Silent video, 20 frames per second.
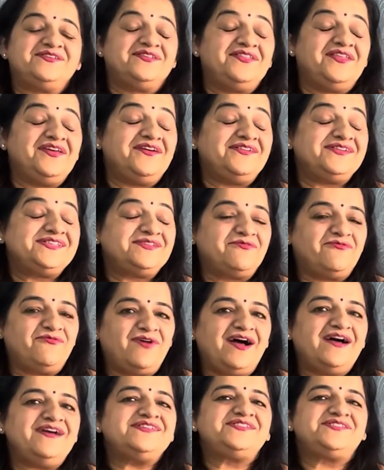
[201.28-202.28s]
There's a
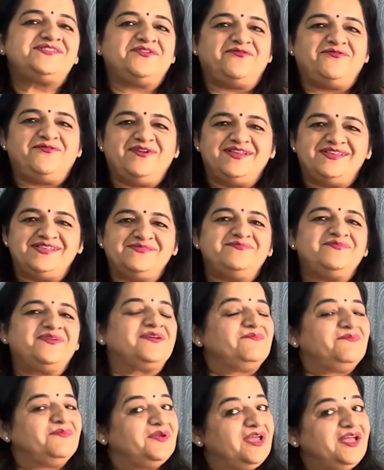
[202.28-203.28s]
vast difference
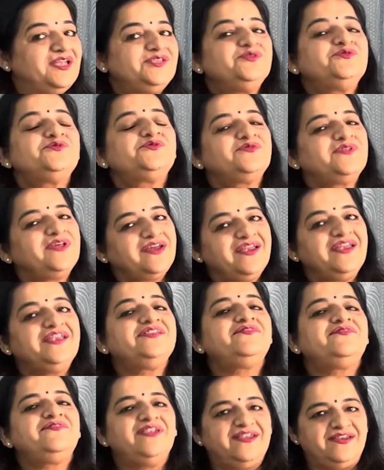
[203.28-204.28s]
due to the
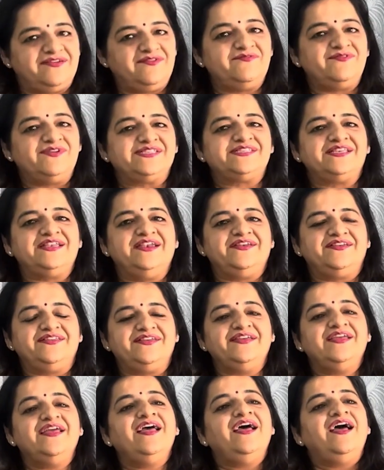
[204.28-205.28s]
internet facility.
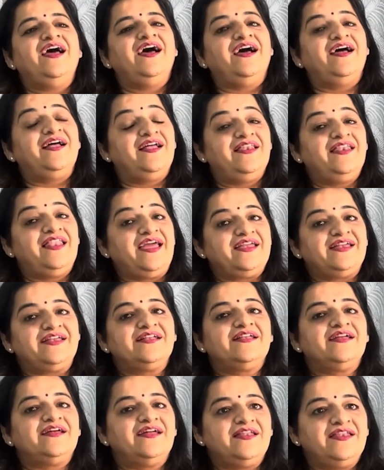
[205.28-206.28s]

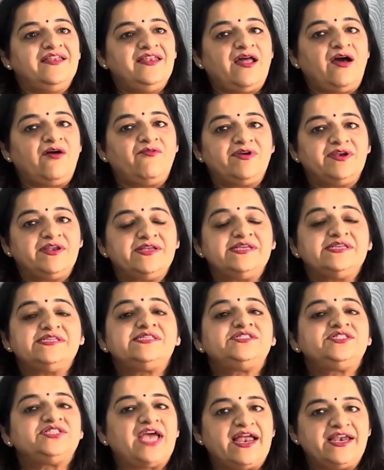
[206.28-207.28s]
Nowadays,
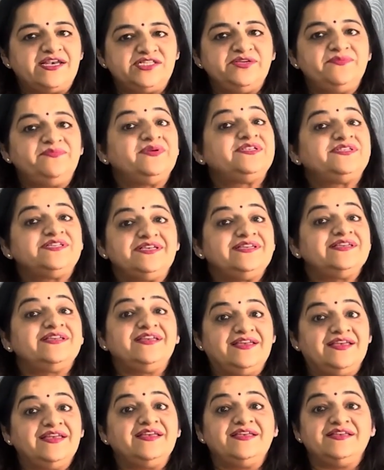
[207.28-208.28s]
ChatGPT
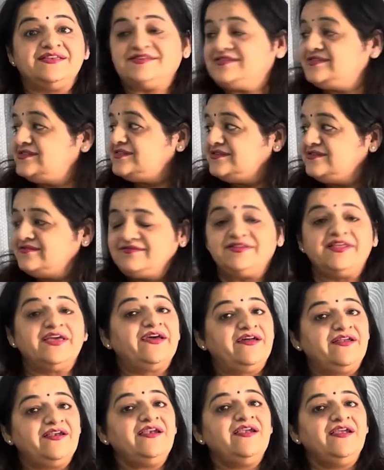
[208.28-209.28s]
is
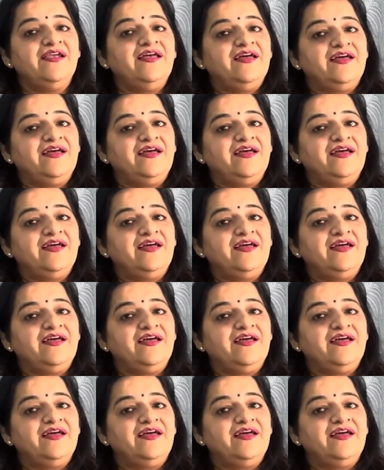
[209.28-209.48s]
there.